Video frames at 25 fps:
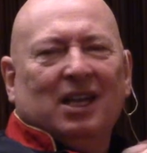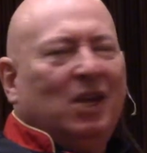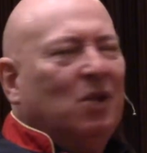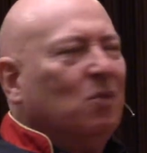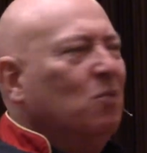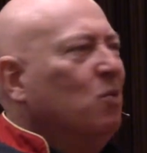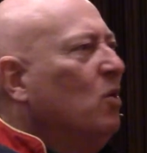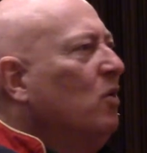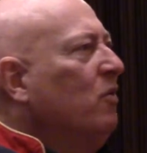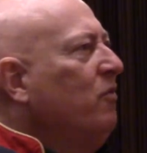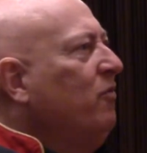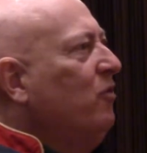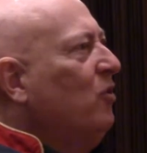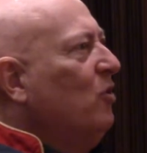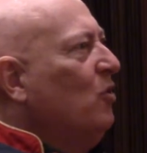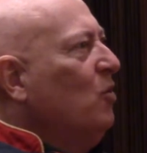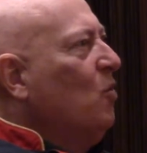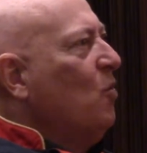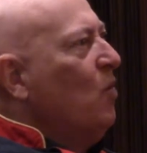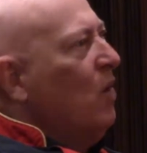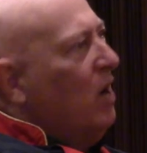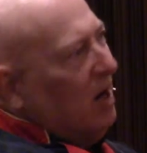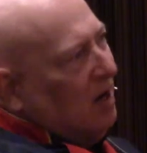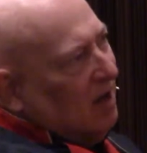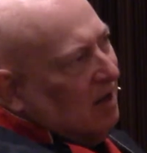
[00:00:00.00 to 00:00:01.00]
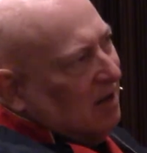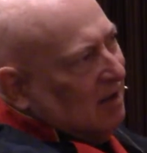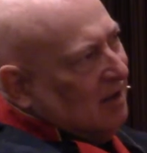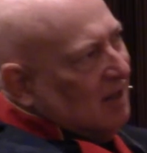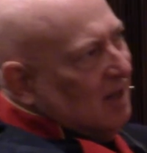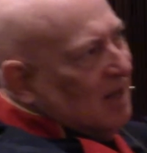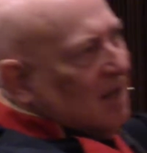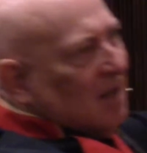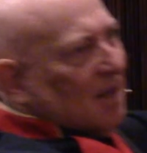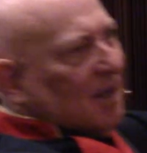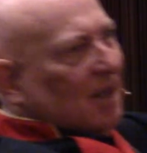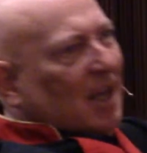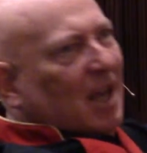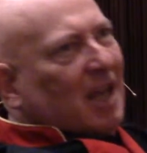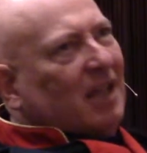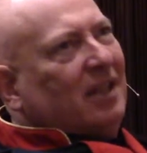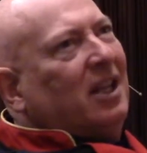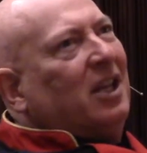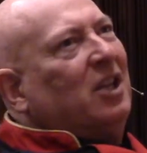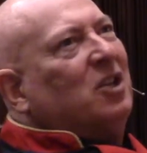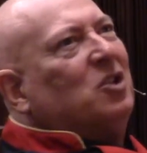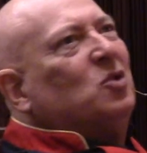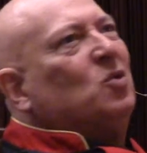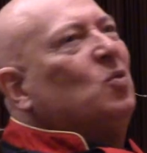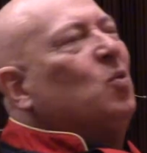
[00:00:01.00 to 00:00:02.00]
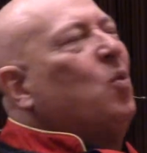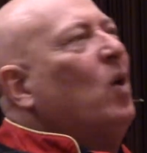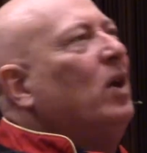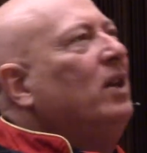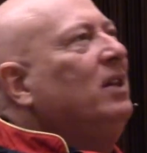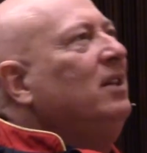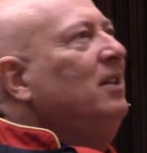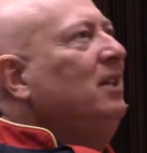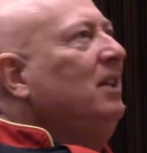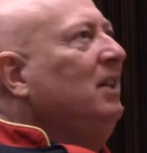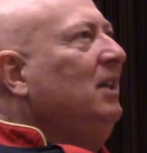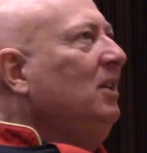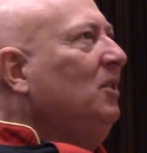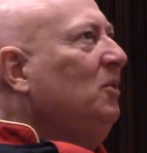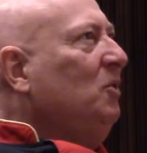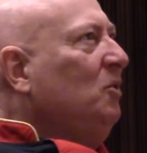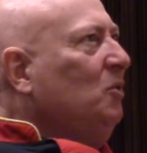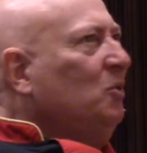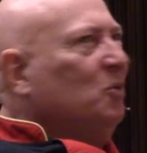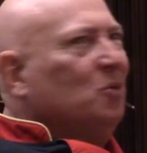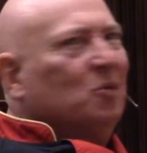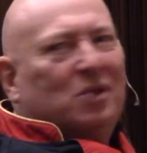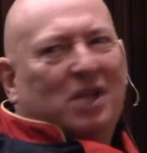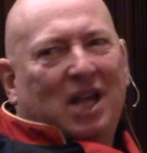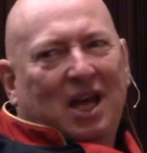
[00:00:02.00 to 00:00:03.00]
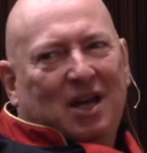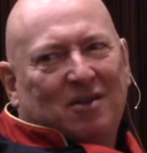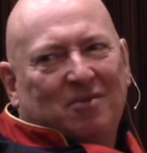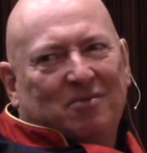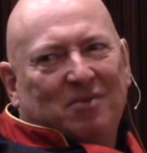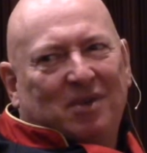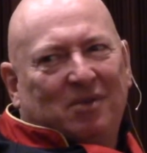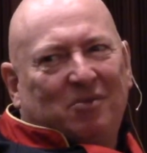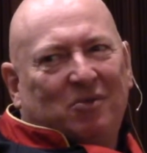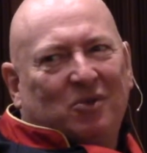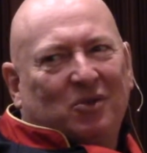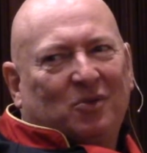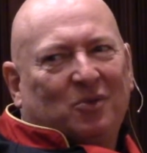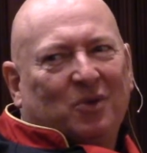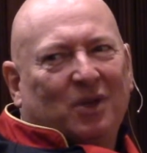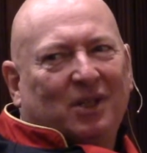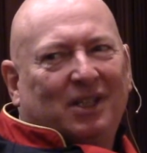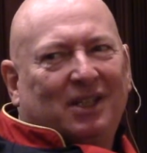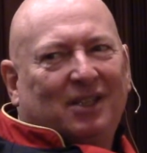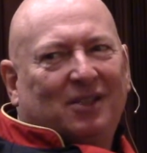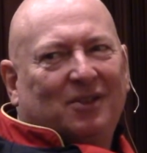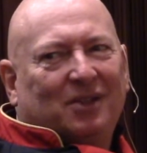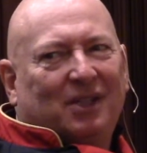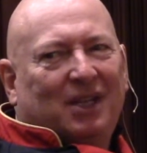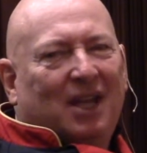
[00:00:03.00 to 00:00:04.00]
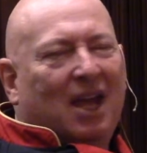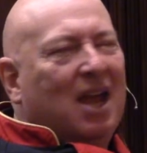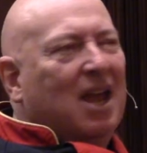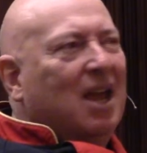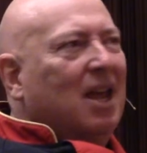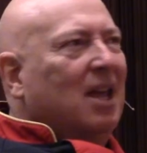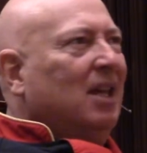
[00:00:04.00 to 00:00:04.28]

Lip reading: He worked for, well, I think he's 22 now, maybe, or 23.